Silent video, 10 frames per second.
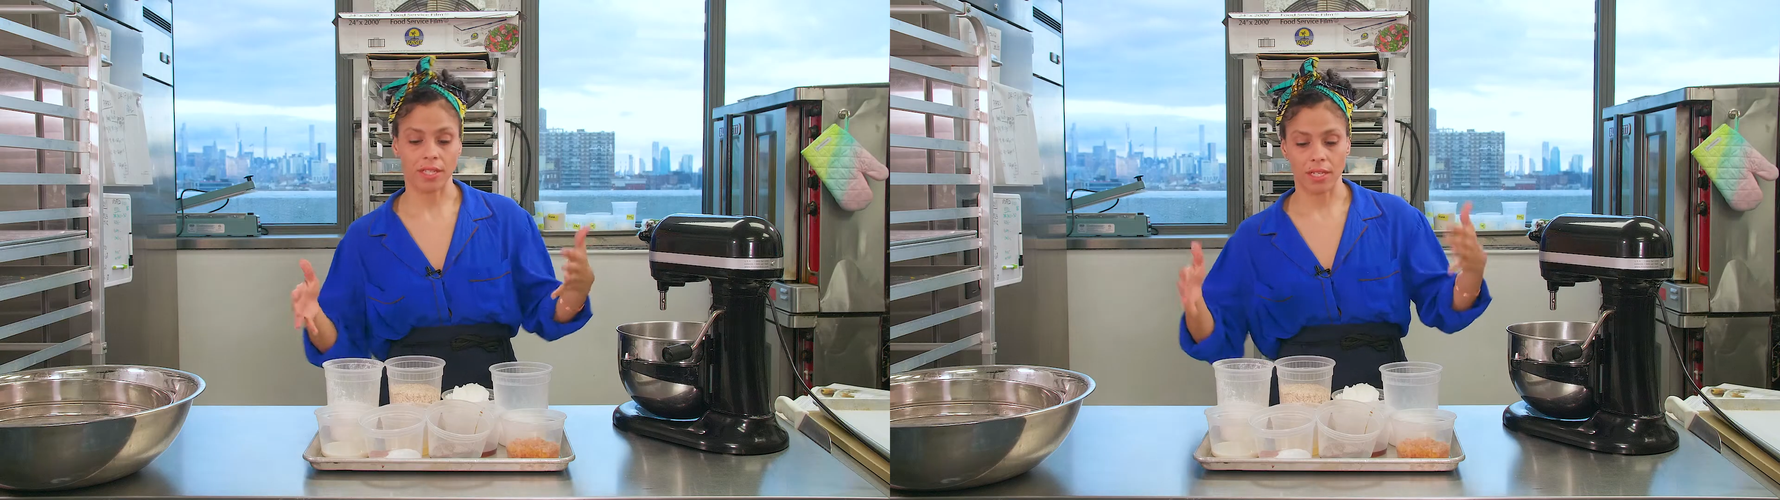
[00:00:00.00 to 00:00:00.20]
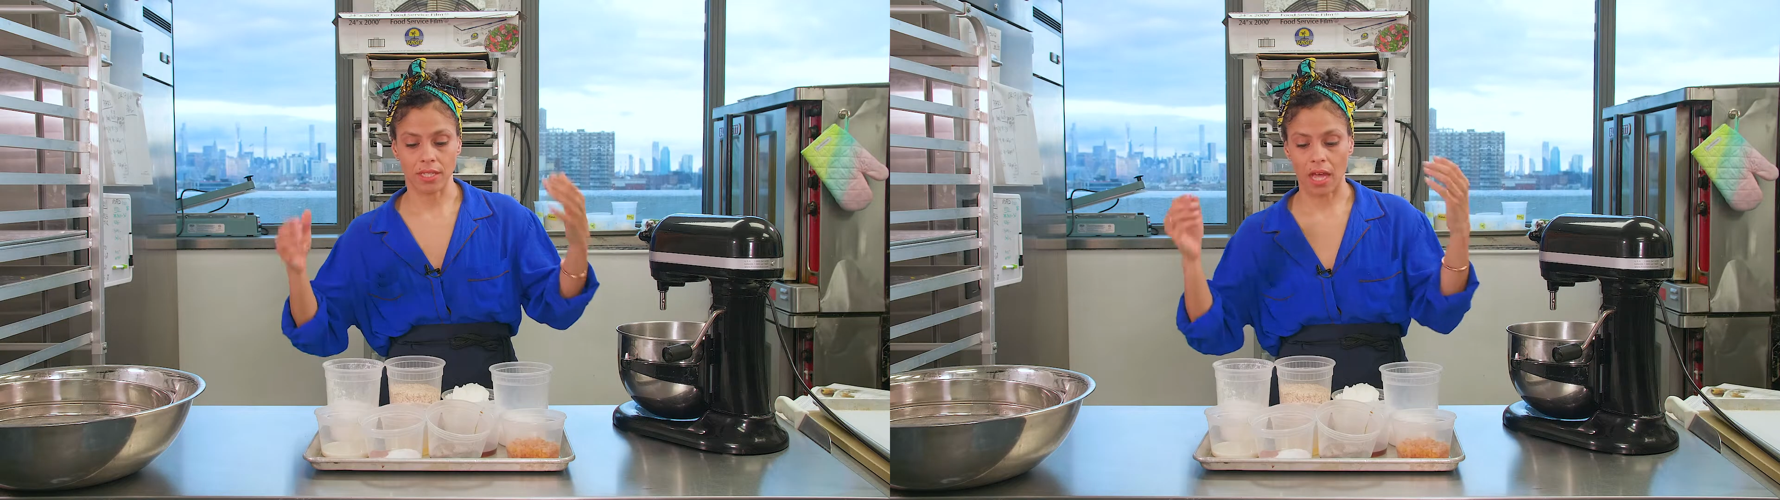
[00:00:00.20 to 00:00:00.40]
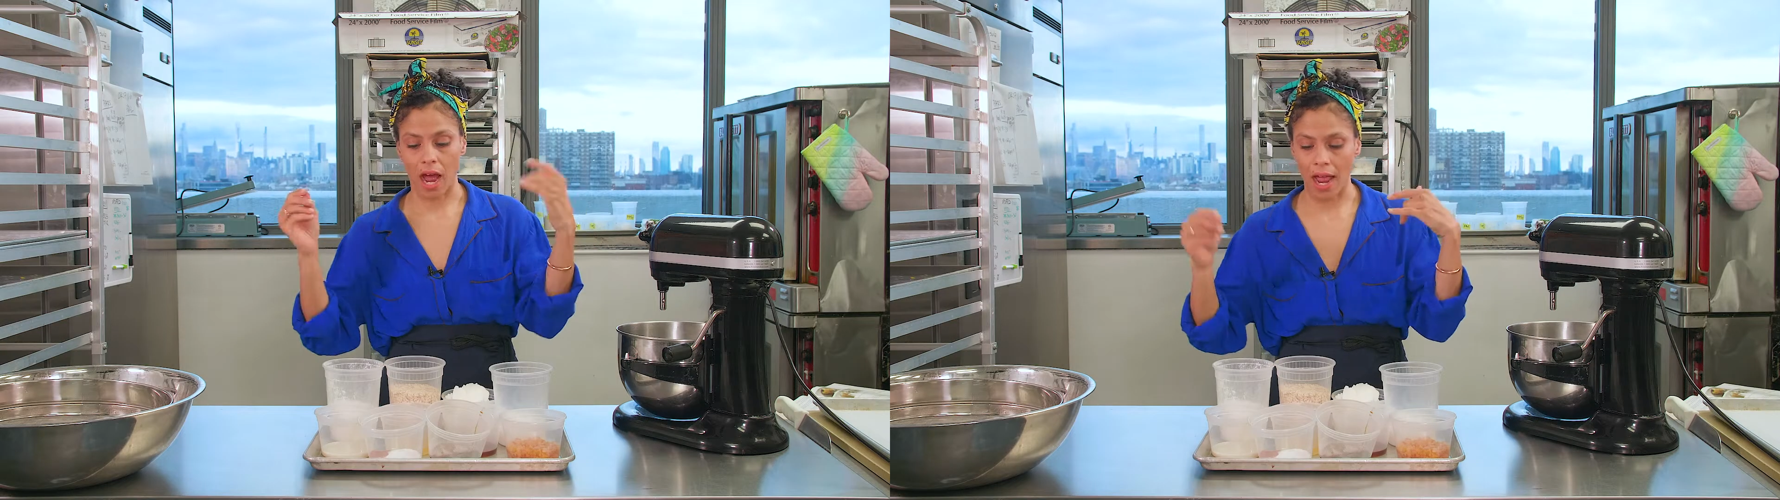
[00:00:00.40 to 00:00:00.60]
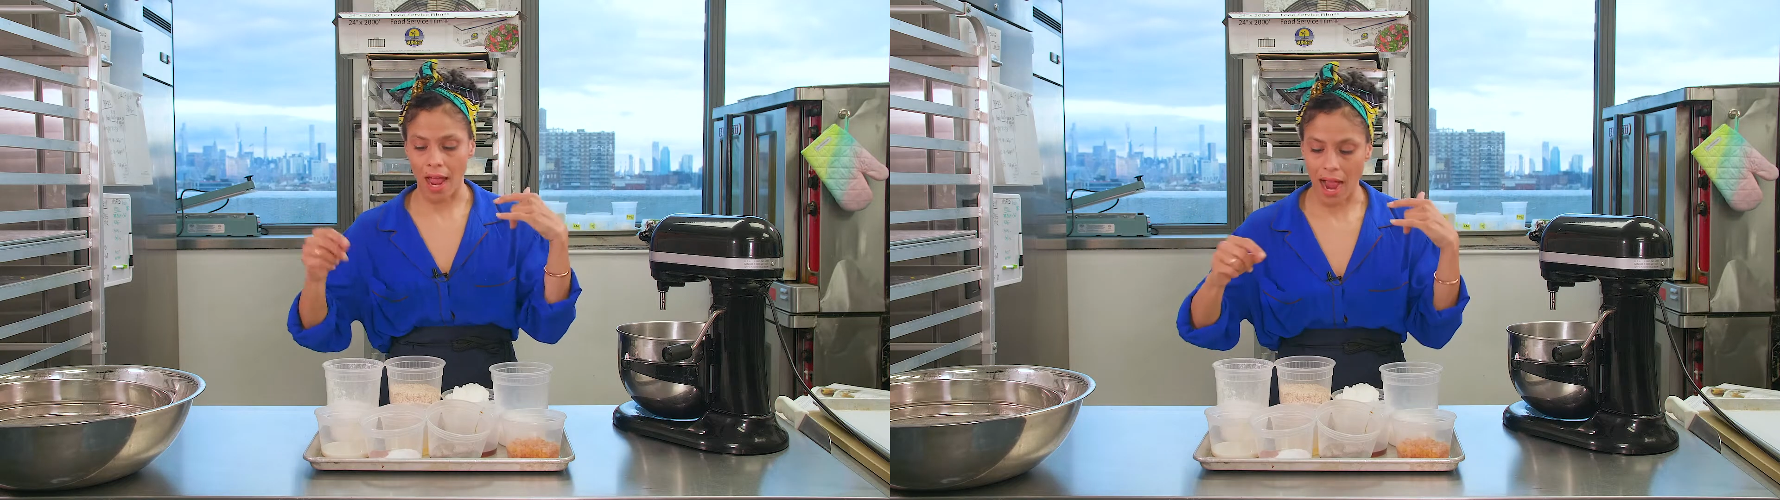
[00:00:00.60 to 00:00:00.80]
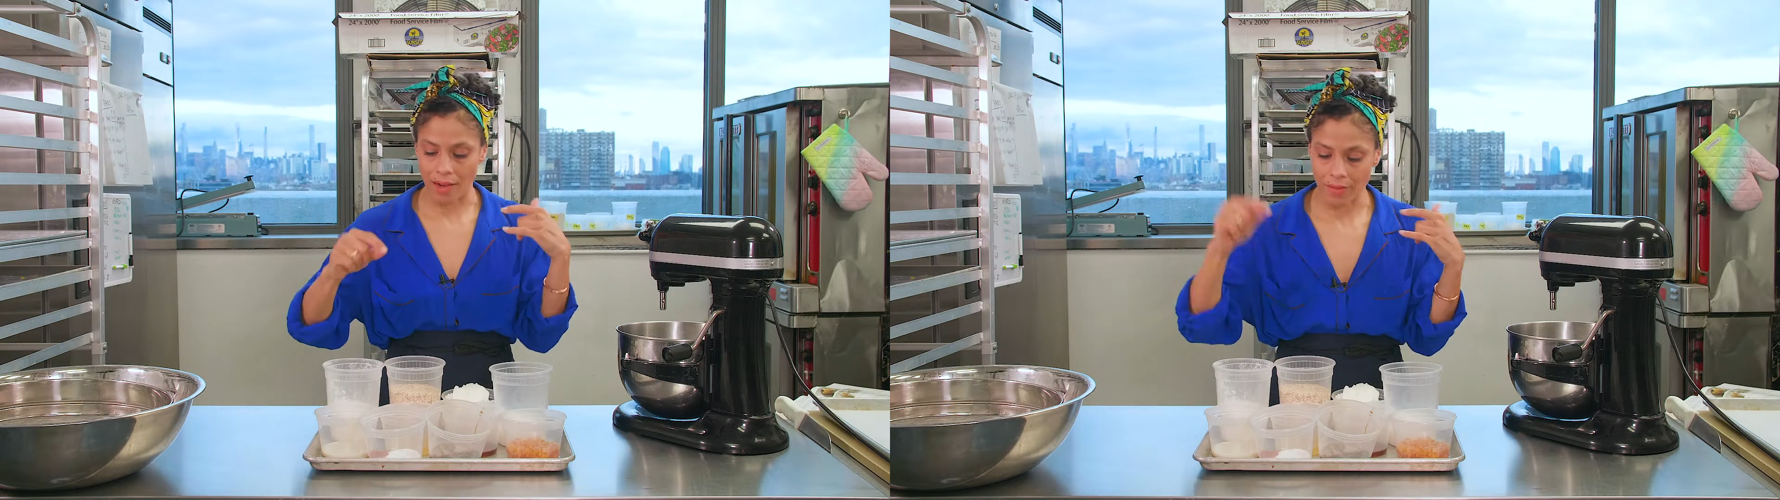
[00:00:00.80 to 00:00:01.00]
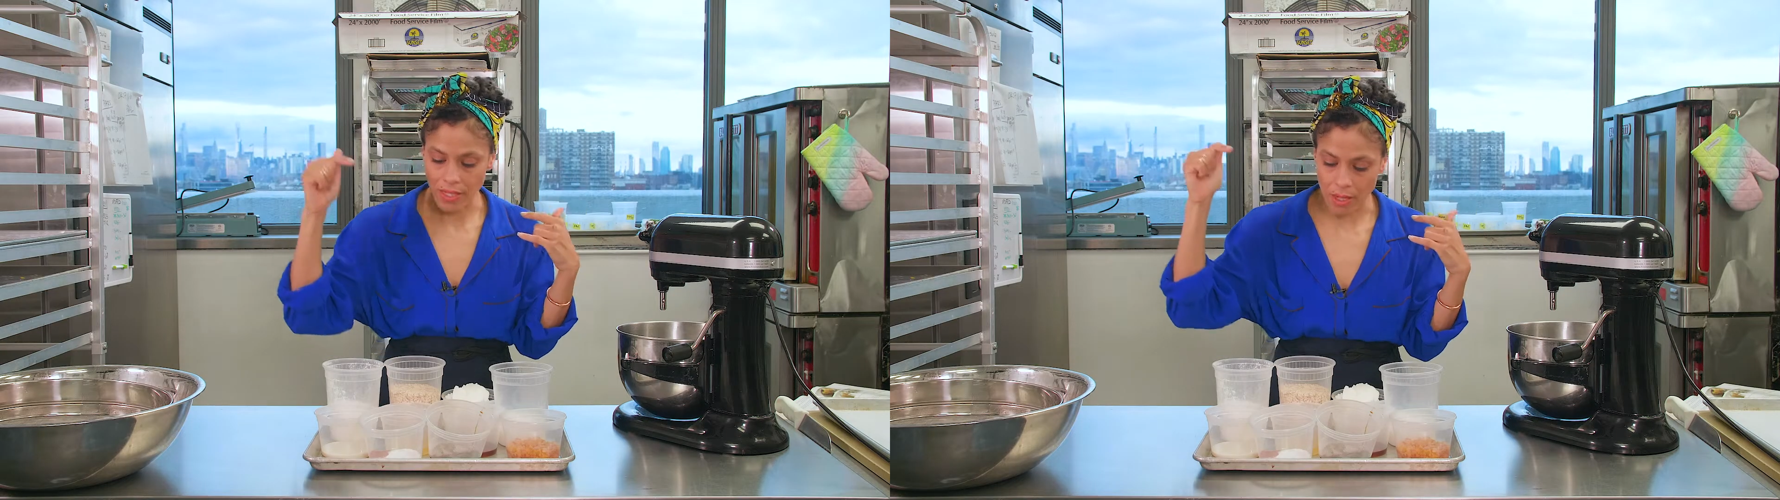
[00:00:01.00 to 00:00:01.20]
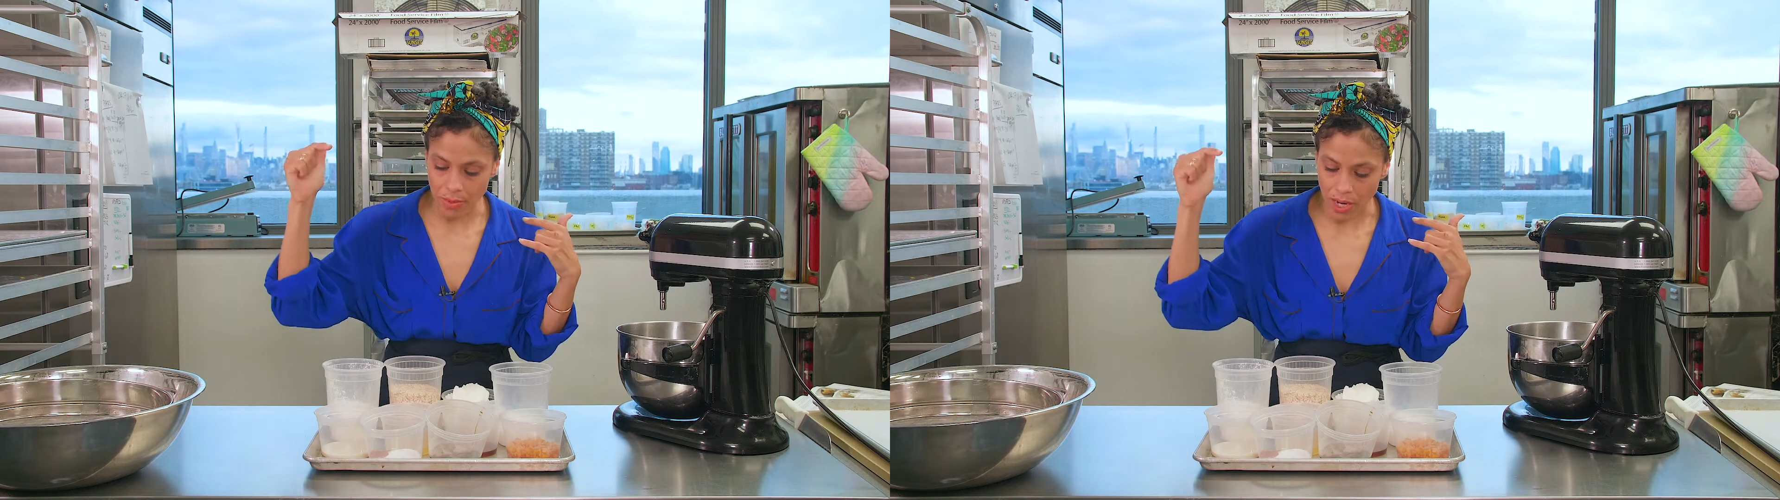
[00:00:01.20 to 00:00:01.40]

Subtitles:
this. I have subbed